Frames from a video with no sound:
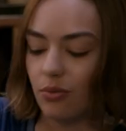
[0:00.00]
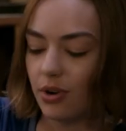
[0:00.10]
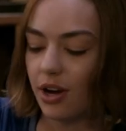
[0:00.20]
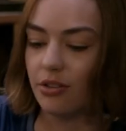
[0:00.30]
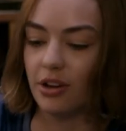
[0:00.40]

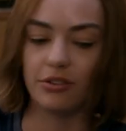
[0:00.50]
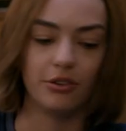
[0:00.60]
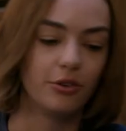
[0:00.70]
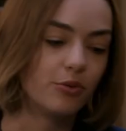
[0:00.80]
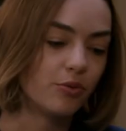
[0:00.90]
Wow, that is a
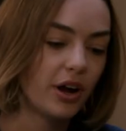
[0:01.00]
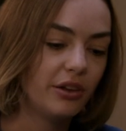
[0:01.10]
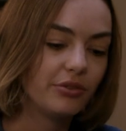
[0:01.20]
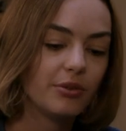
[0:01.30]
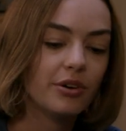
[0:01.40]
great
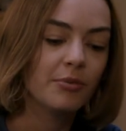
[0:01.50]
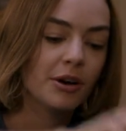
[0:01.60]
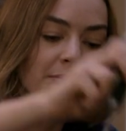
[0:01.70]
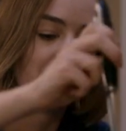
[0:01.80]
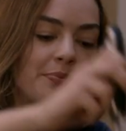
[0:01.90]
story, Mom.